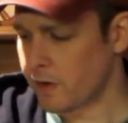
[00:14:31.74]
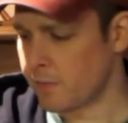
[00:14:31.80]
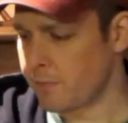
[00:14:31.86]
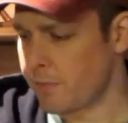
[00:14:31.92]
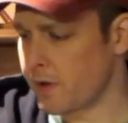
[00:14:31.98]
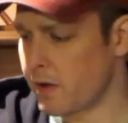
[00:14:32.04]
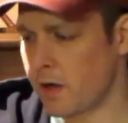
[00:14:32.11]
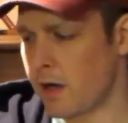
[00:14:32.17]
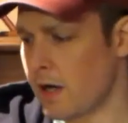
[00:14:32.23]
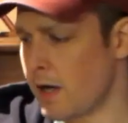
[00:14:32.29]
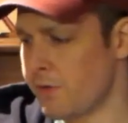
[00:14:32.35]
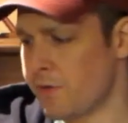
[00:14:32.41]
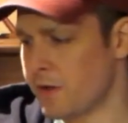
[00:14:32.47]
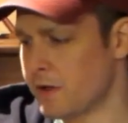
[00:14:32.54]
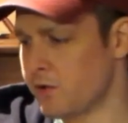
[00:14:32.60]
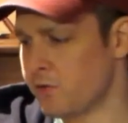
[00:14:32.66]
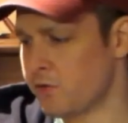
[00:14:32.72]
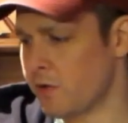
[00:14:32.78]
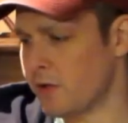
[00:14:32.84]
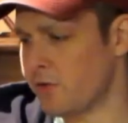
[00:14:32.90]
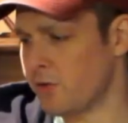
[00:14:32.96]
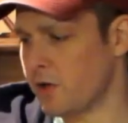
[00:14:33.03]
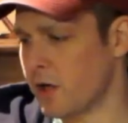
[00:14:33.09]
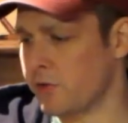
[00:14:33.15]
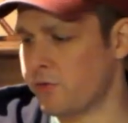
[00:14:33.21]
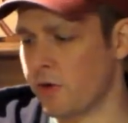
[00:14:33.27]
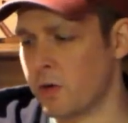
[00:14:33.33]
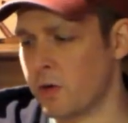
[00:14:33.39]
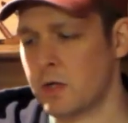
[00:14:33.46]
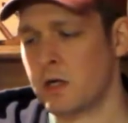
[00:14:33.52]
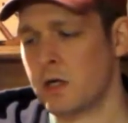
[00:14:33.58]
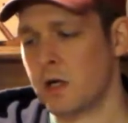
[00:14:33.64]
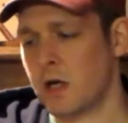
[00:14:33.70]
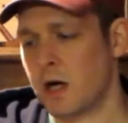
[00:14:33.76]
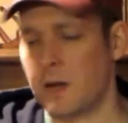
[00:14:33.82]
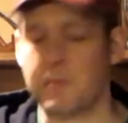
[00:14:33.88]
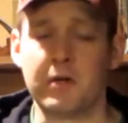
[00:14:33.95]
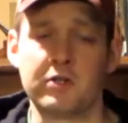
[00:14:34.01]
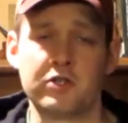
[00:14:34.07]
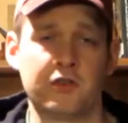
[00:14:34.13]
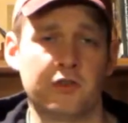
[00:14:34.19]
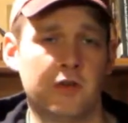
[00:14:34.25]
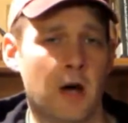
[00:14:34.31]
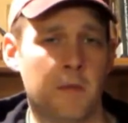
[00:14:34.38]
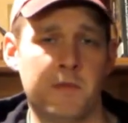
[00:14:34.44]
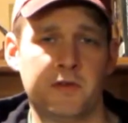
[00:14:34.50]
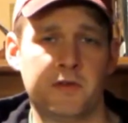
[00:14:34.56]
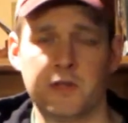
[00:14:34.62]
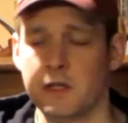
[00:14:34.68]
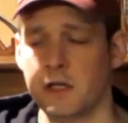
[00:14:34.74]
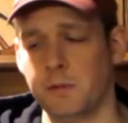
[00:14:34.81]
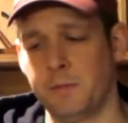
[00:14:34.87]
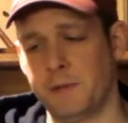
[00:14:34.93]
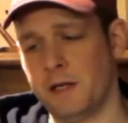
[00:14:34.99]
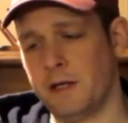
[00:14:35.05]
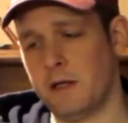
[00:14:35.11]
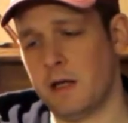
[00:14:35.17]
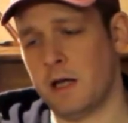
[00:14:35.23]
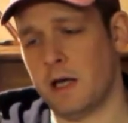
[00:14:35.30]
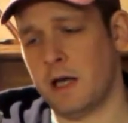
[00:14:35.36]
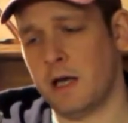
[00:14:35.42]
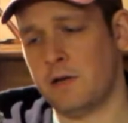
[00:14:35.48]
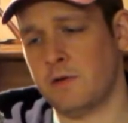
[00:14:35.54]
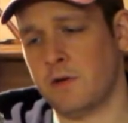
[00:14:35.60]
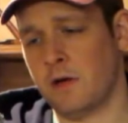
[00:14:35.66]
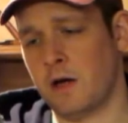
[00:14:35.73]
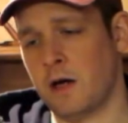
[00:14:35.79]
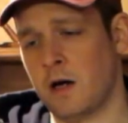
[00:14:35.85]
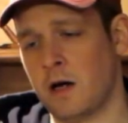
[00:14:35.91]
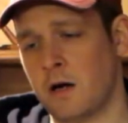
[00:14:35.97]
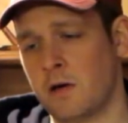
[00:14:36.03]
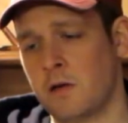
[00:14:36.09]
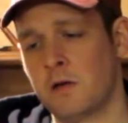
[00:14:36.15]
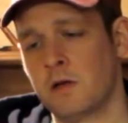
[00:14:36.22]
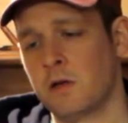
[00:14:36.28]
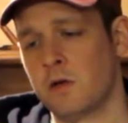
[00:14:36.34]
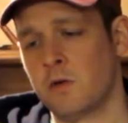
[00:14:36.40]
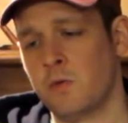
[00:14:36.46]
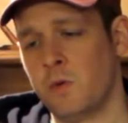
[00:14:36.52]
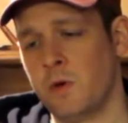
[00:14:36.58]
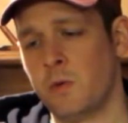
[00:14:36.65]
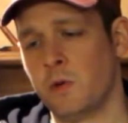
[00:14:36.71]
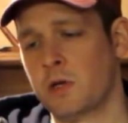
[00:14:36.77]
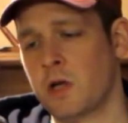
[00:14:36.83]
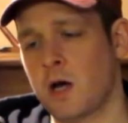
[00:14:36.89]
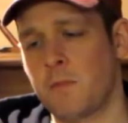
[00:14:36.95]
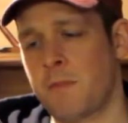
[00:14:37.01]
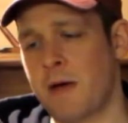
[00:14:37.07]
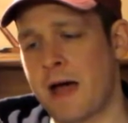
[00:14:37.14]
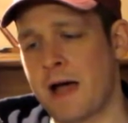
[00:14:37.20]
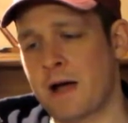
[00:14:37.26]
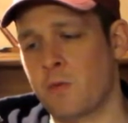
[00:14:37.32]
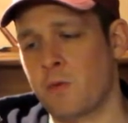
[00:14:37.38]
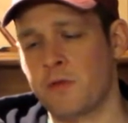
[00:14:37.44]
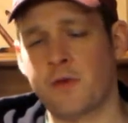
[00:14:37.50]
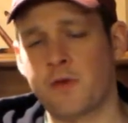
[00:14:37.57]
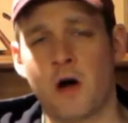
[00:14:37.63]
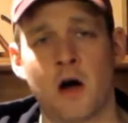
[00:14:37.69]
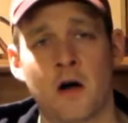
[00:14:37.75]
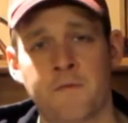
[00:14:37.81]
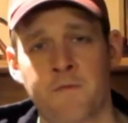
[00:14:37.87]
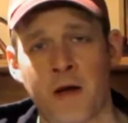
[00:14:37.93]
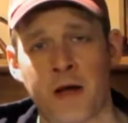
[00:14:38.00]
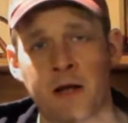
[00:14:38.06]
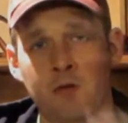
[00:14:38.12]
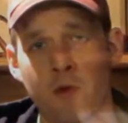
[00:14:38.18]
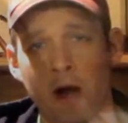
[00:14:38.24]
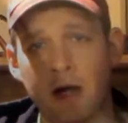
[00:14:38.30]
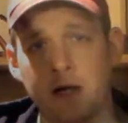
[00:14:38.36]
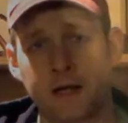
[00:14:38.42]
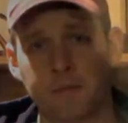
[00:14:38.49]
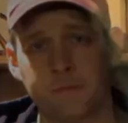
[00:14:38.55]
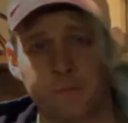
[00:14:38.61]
But I think this is a great cigar. So I'm going to just nub this a little bit, and we will come back with our final rating.